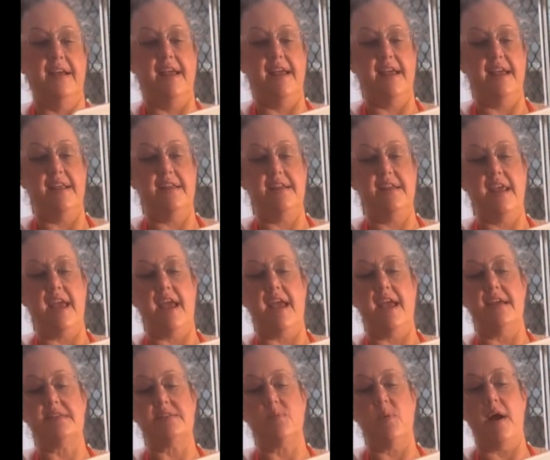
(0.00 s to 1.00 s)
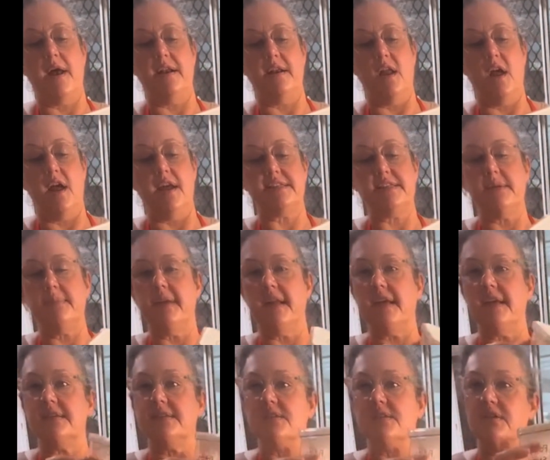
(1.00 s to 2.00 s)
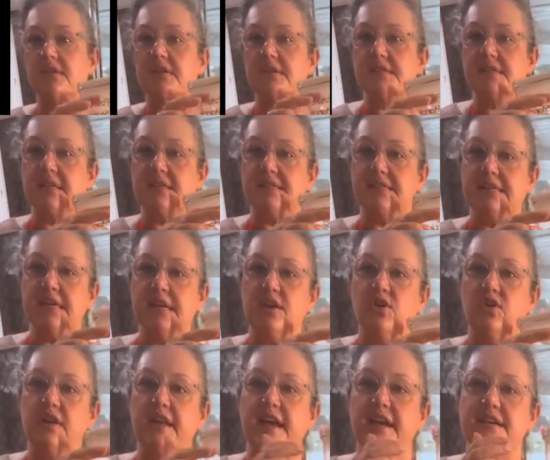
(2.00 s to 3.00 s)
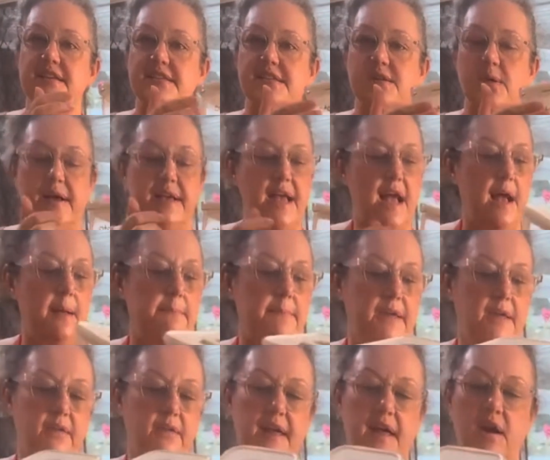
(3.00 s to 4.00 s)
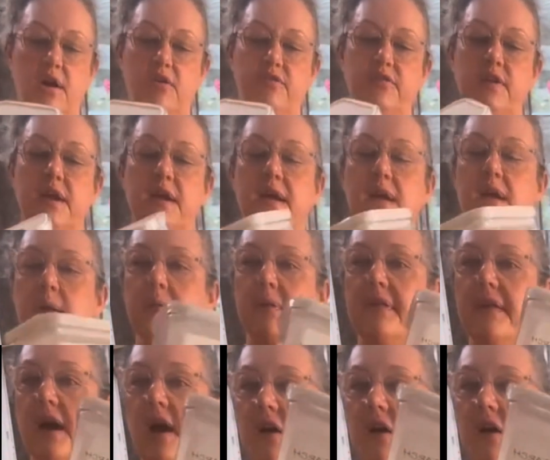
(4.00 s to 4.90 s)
And yeah, it's one like Dimity's. It's a single letter, so I can't peel that off. But